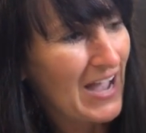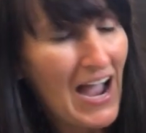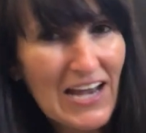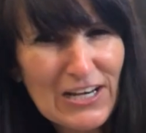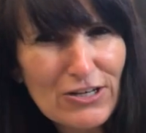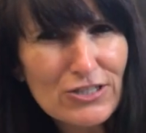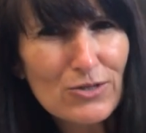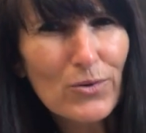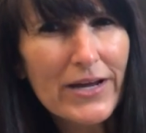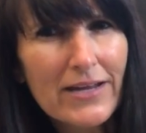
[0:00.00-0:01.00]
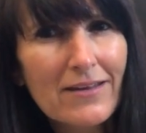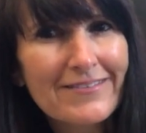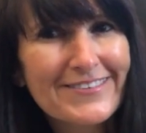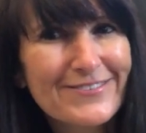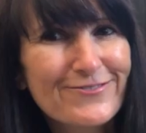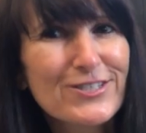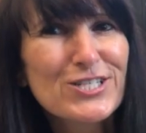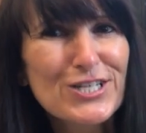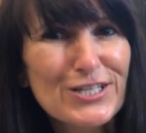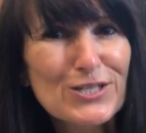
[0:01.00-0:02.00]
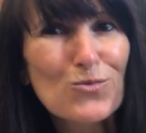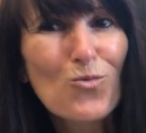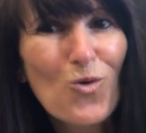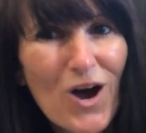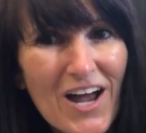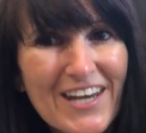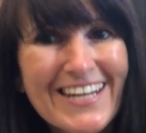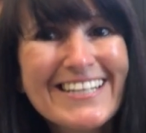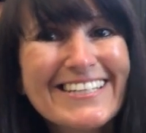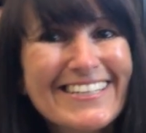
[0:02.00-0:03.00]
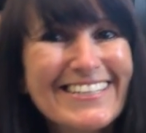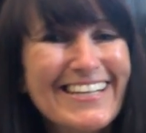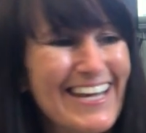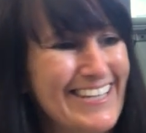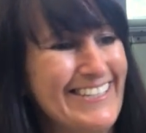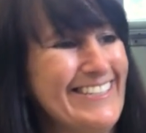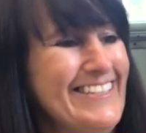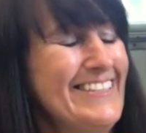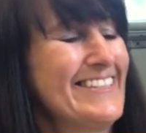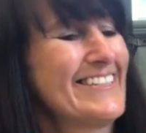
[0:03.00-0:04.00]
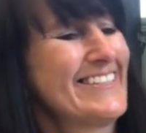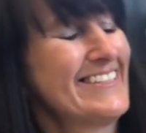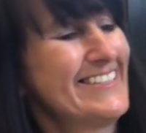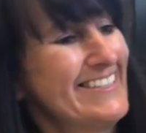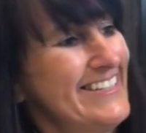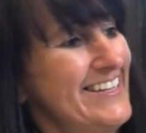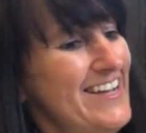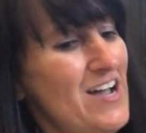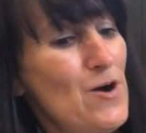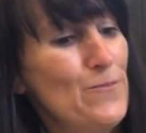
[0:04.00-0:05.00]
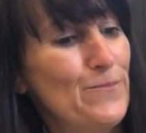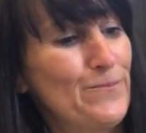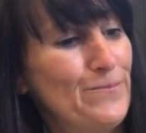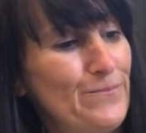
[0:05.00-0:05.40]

I looked away for just one second. Oh!